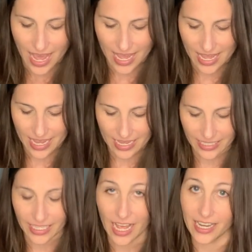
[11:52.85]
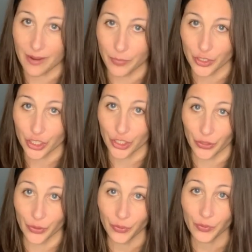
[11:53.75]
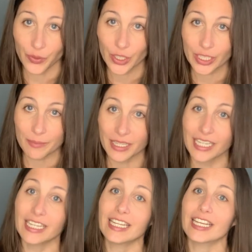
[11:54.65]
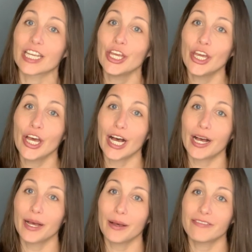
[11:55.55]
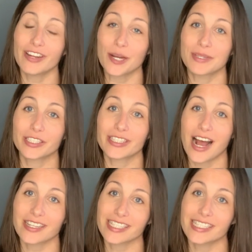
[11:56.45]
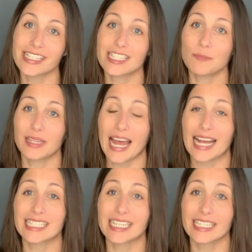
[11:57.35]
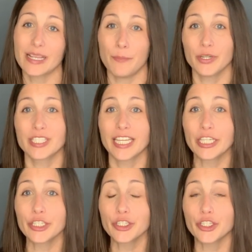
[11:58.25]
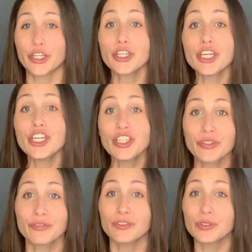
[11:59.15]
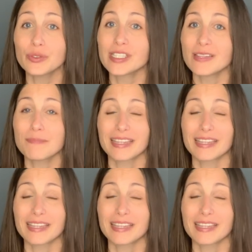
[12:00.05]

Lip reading: And number 2 for eliminating environmental toxins is plastics. In particular, cooking your foods in